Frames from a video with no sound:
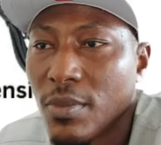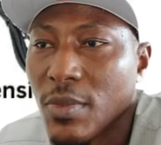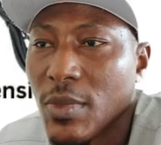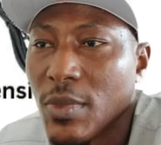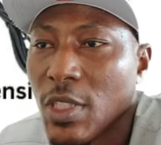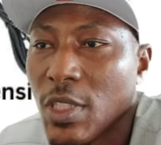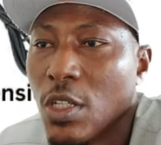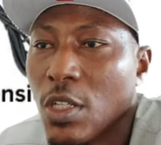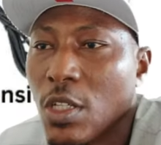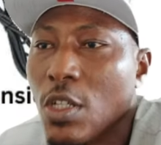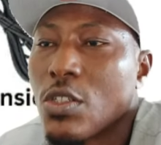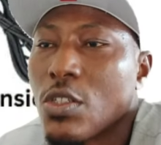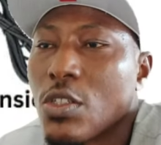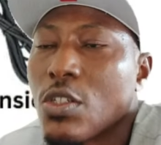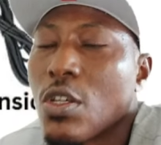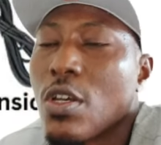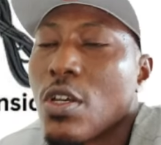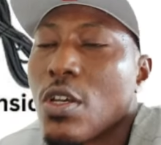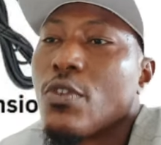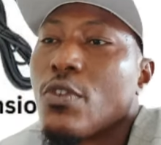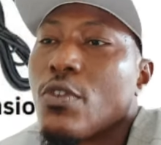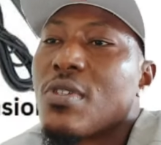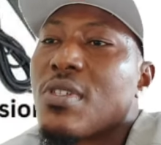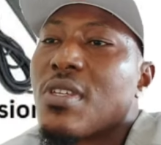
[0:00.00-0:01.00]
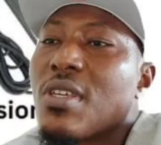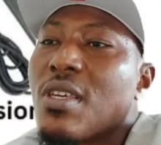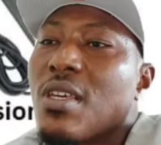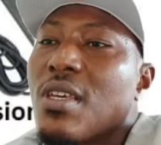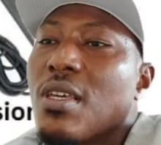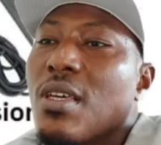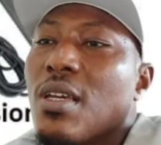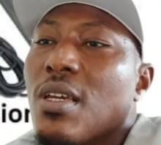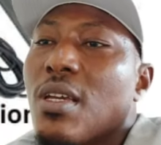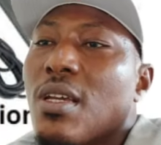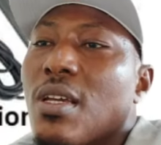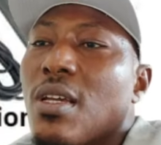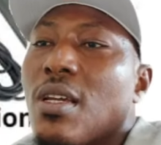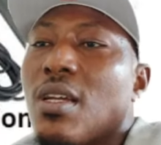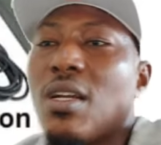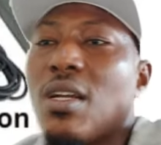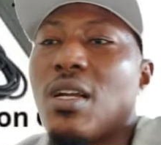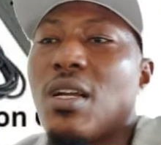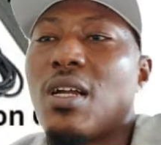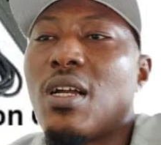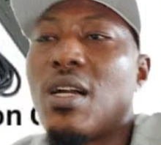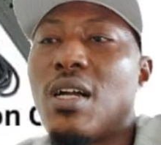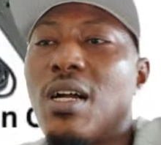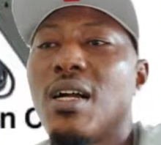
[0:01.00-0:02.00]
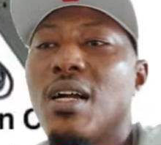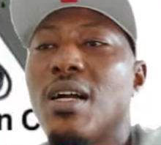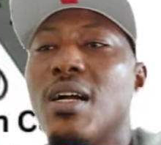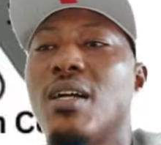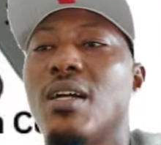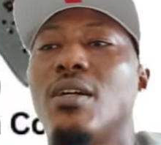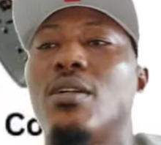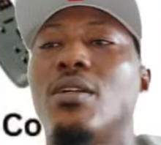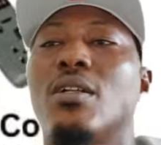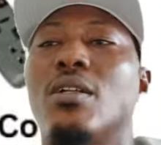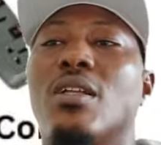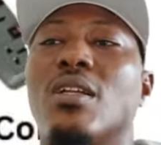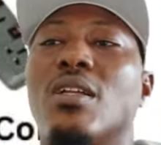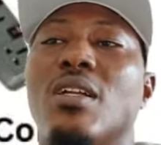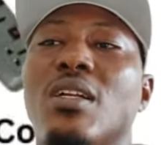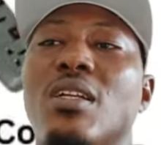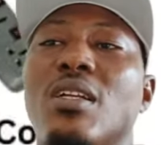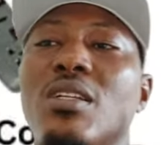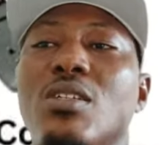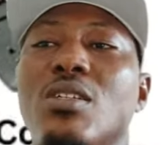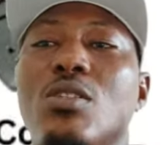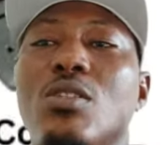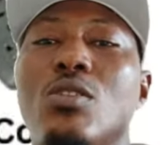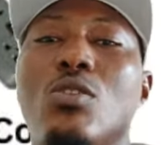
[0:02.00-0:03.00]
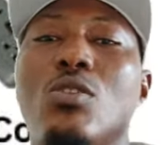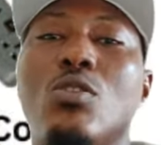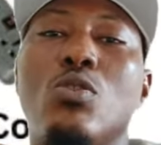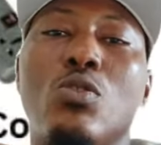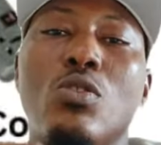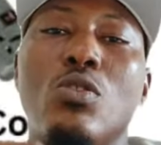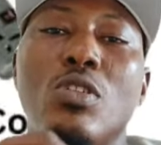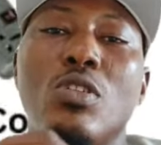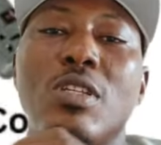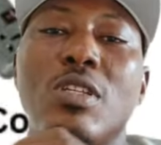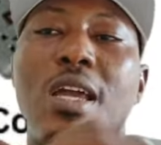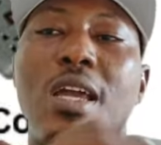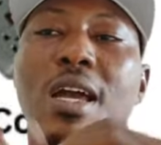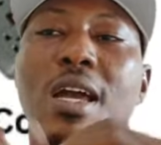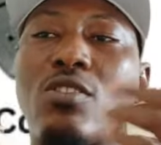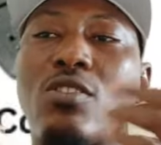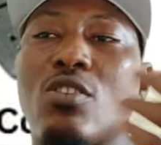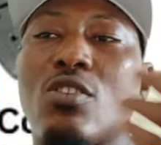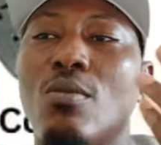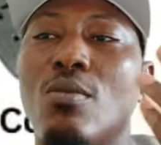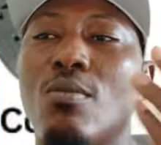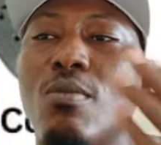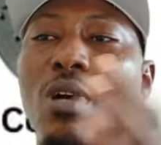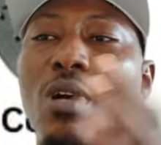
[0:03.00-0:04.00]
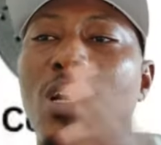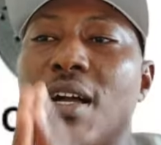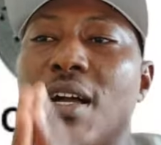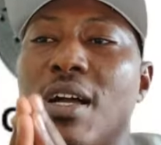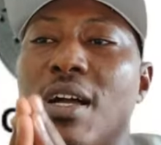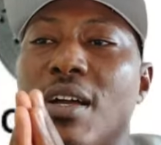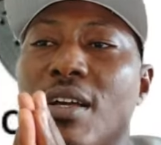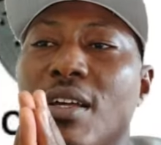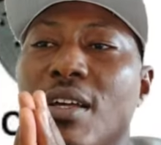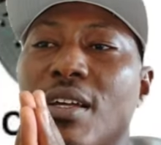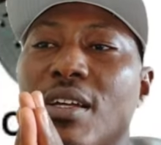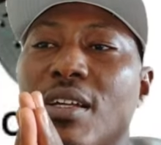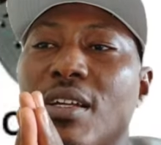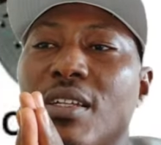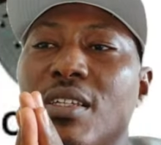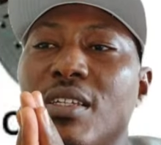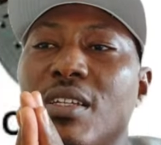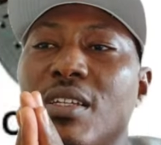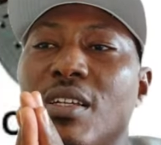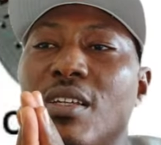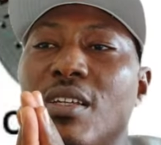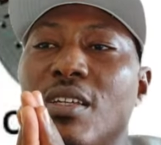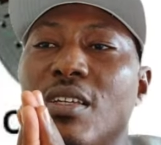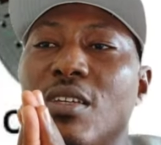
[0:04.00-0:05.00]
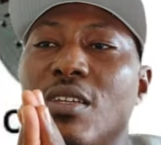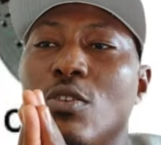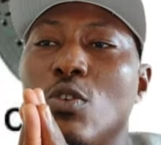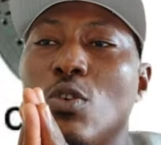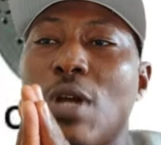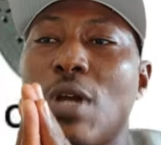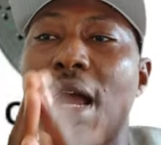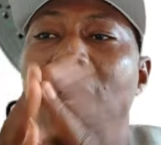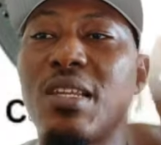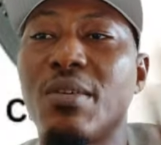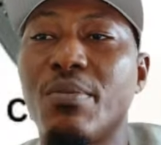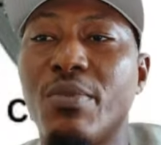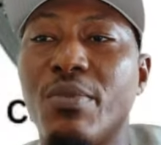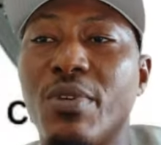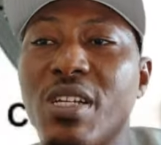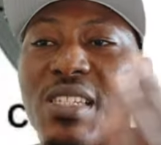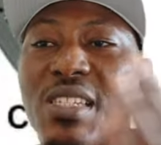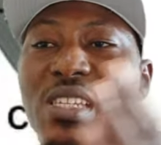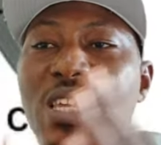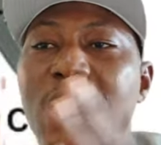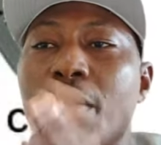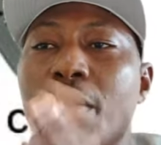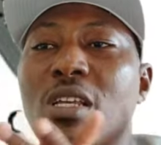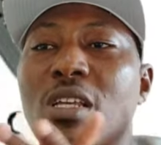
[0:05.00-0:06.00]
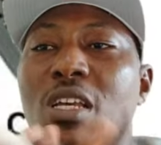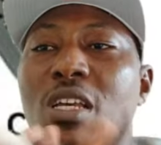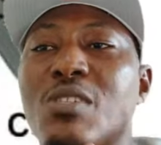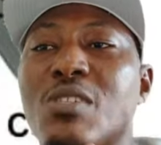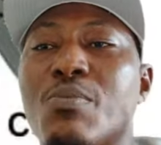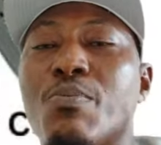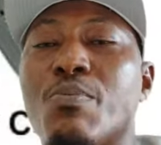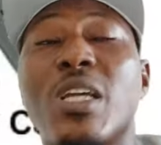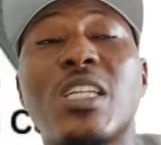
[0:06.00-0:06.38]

So if you see, there are some you calibrate special